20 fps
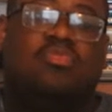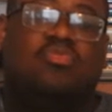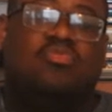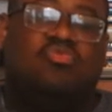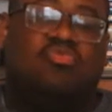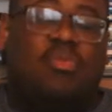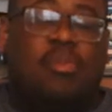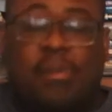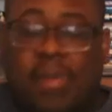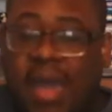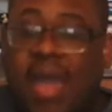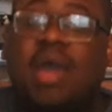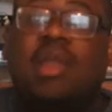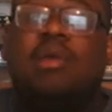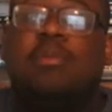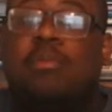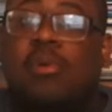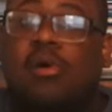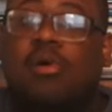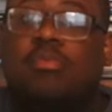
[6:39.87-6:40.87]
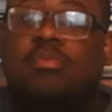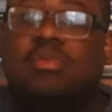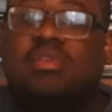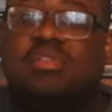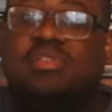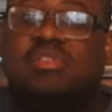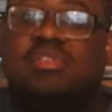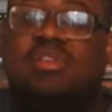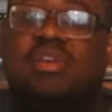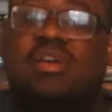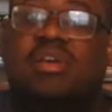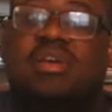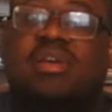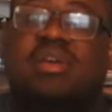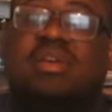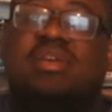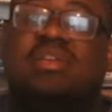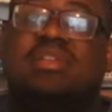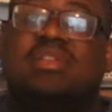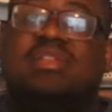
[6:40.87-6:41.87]
dramatic moments,
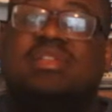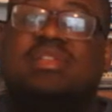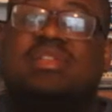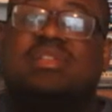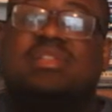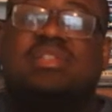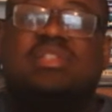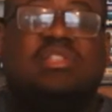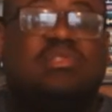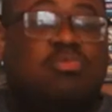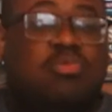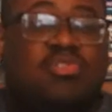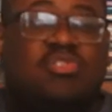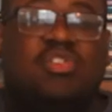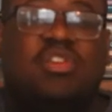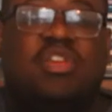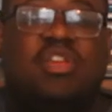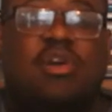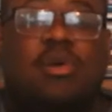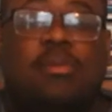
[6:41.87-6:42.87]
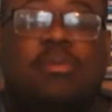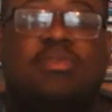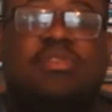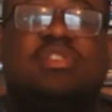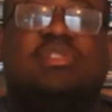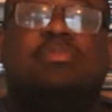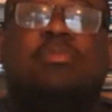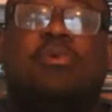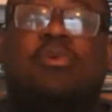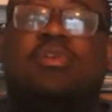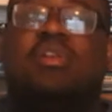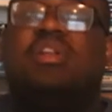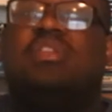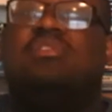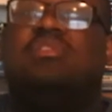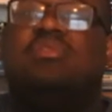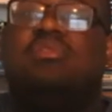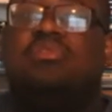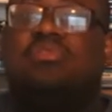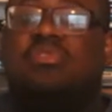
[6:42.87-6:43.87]
since Richard Kimball is
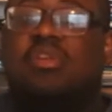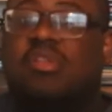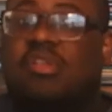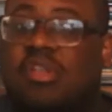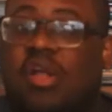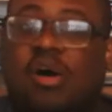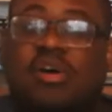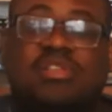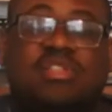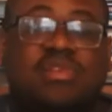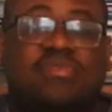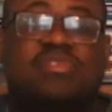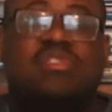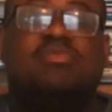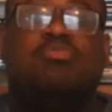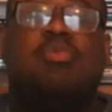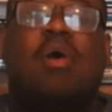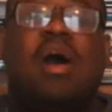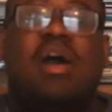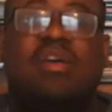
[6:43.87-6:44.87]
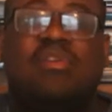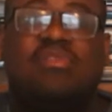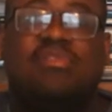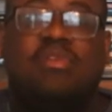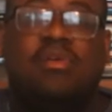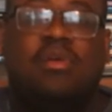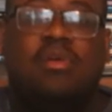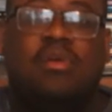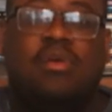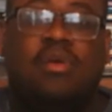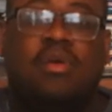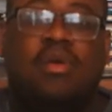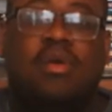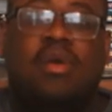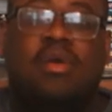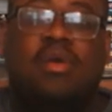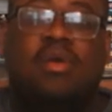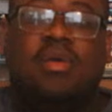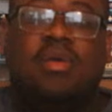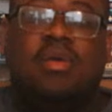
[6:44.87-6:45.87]
mourning the loss of his wife,
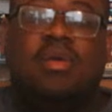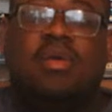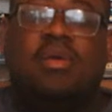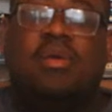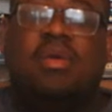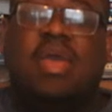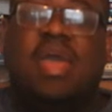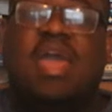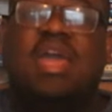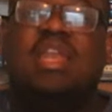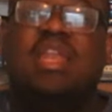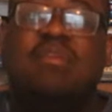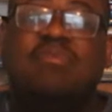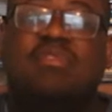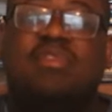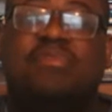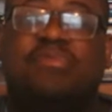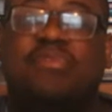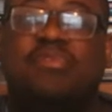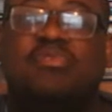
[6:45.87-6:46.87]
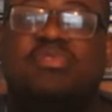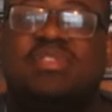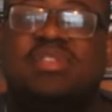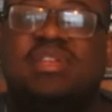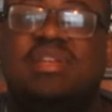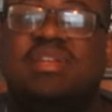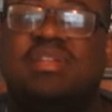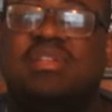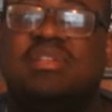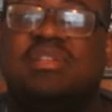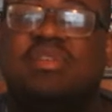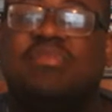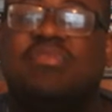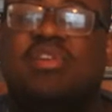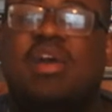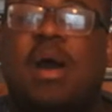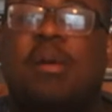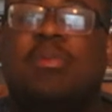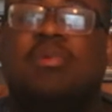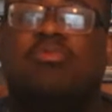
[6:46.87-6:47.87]
and even a few scenes of
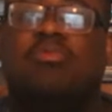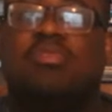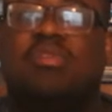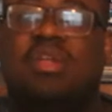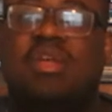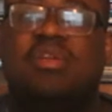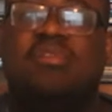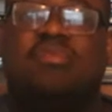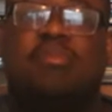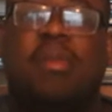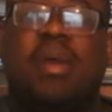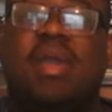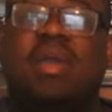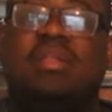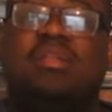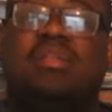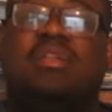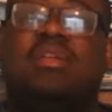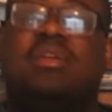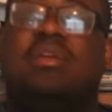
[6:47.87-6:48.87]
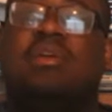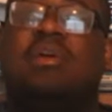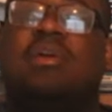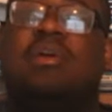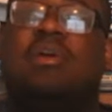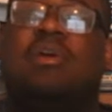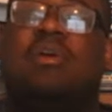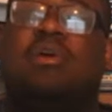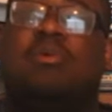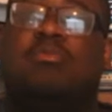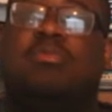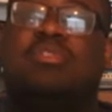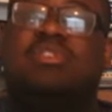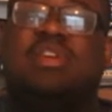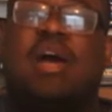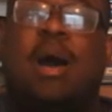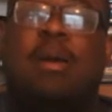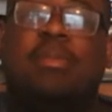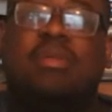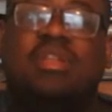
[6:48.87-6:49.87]
comic relief, mainly with
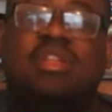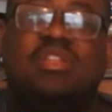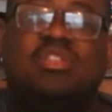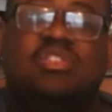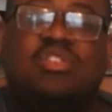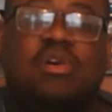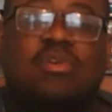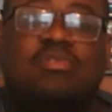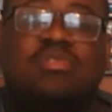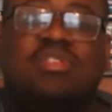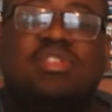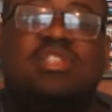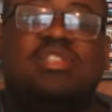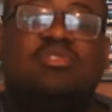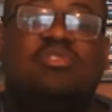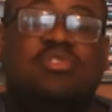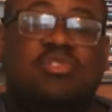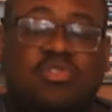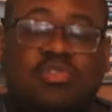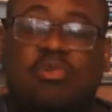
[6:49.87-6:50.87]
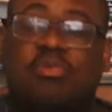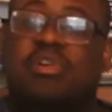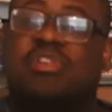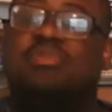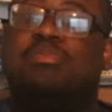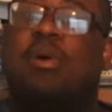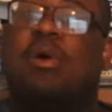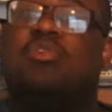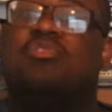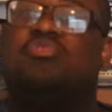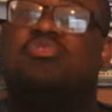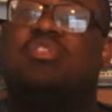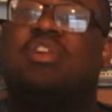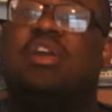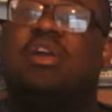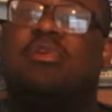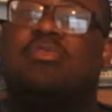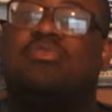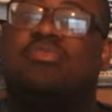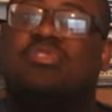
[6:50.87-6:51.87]
Tommy Lee Jones' U.S. Marshal
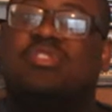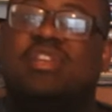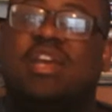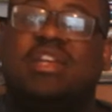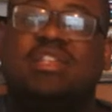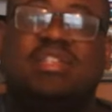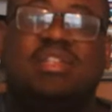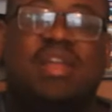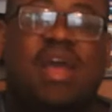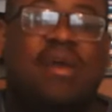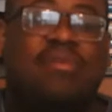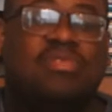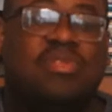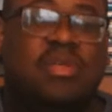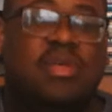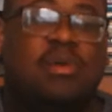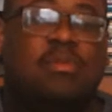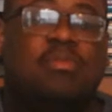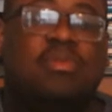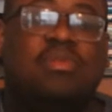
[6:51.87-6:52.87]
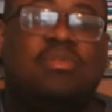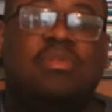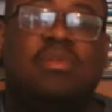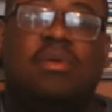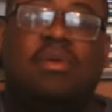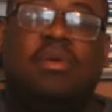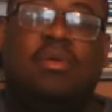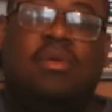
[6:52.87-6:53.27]
character chasing after him and